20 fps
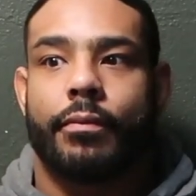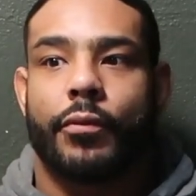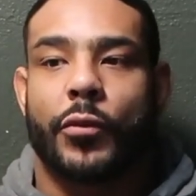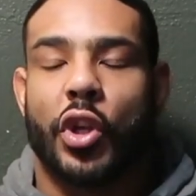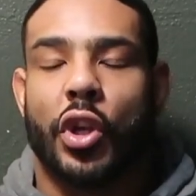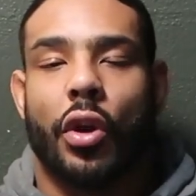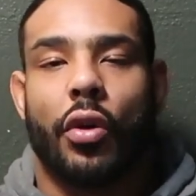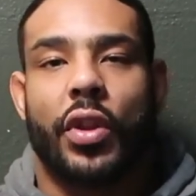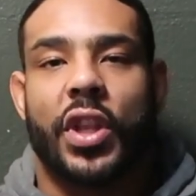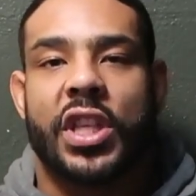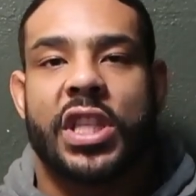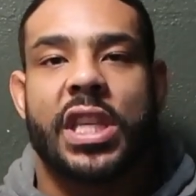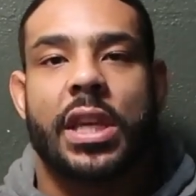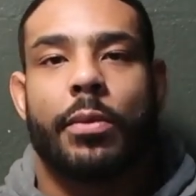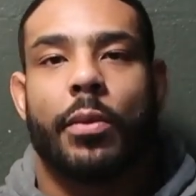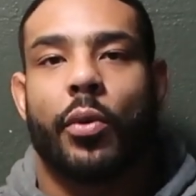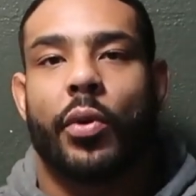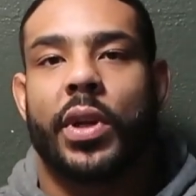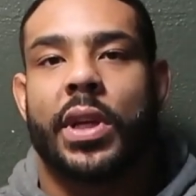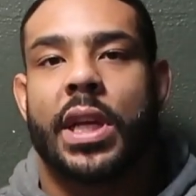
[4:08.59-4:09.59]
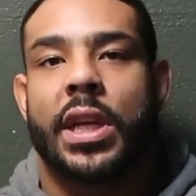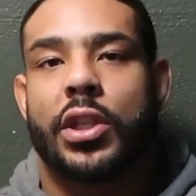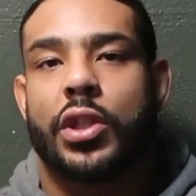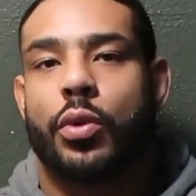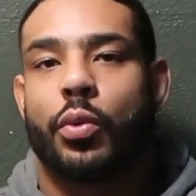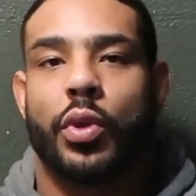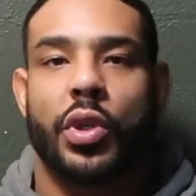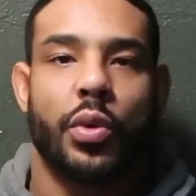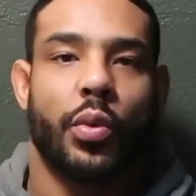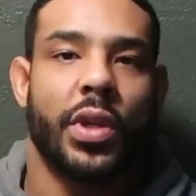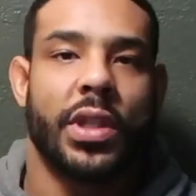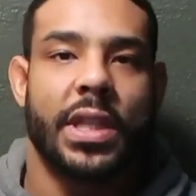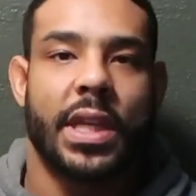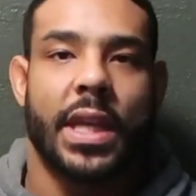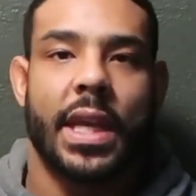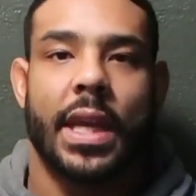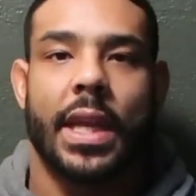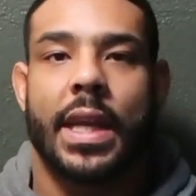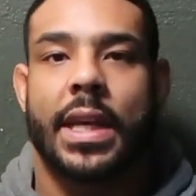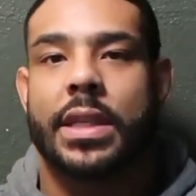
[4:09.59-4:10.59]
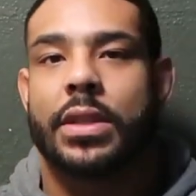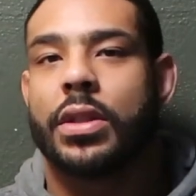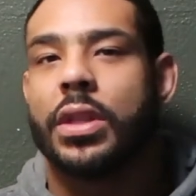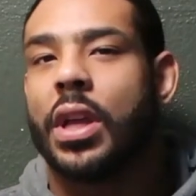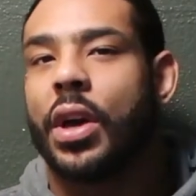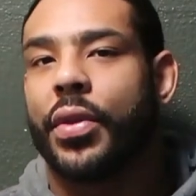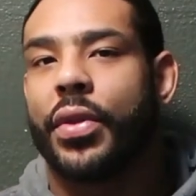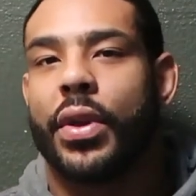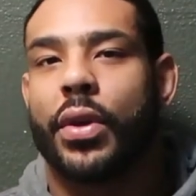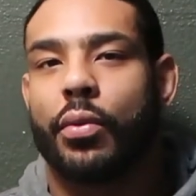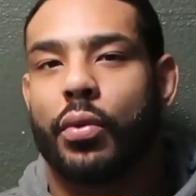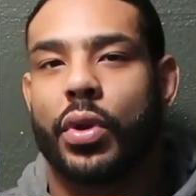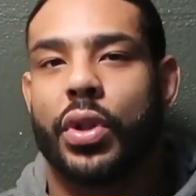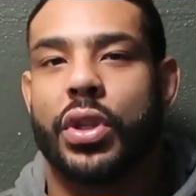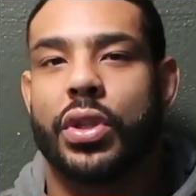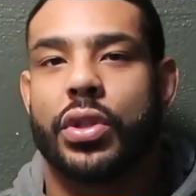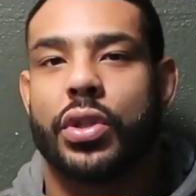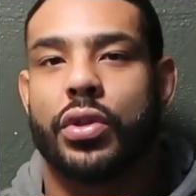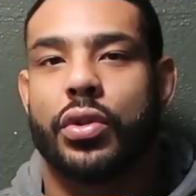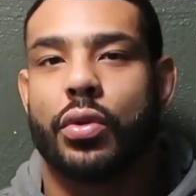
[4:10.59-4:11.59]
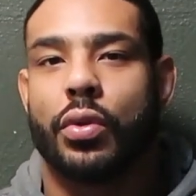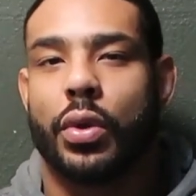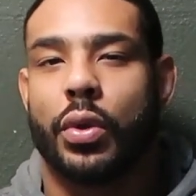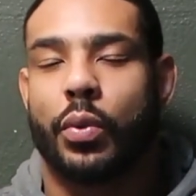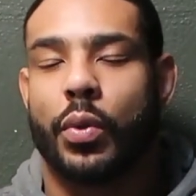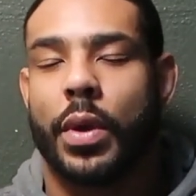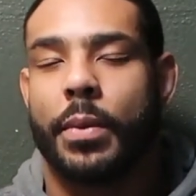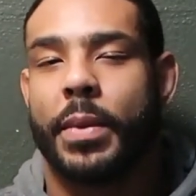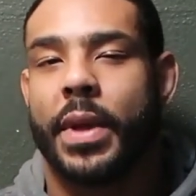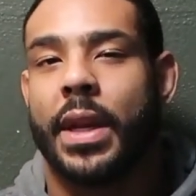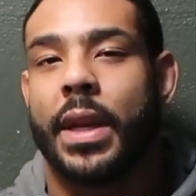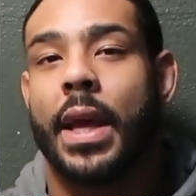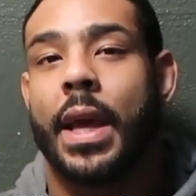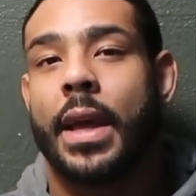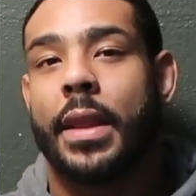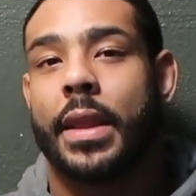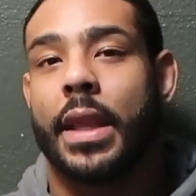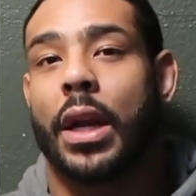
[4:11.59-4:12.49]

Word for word: you know, the semen retention, which once again has nothing really to do with women,